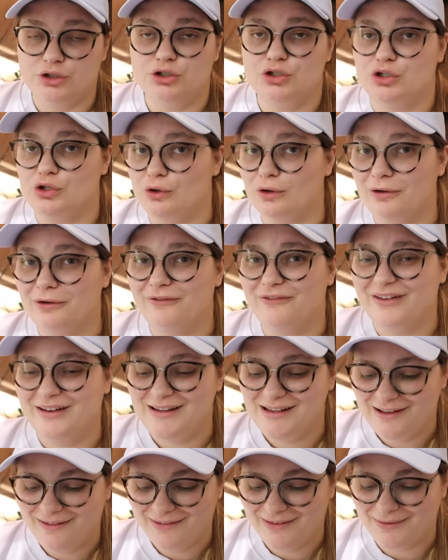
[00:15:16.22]
shoe
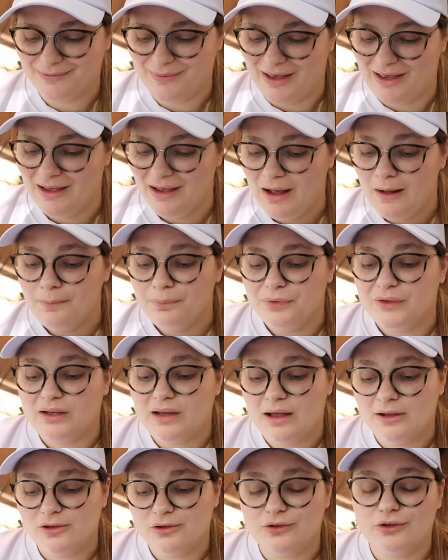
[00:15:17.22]
videos, but the
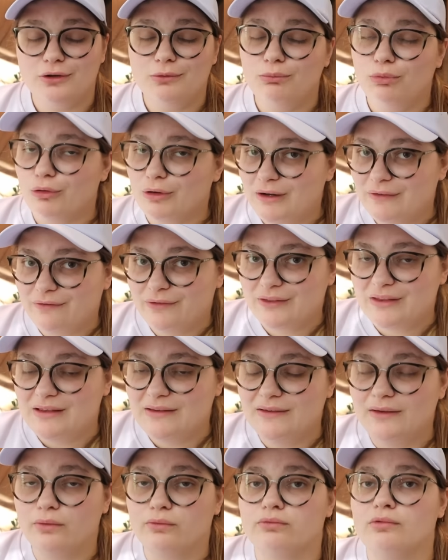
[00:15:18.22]
colors are important for
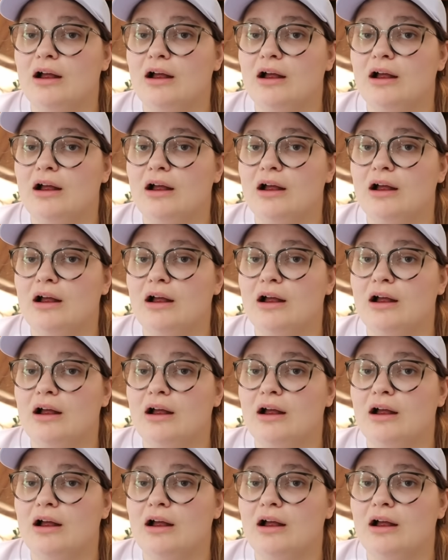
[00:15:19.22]
these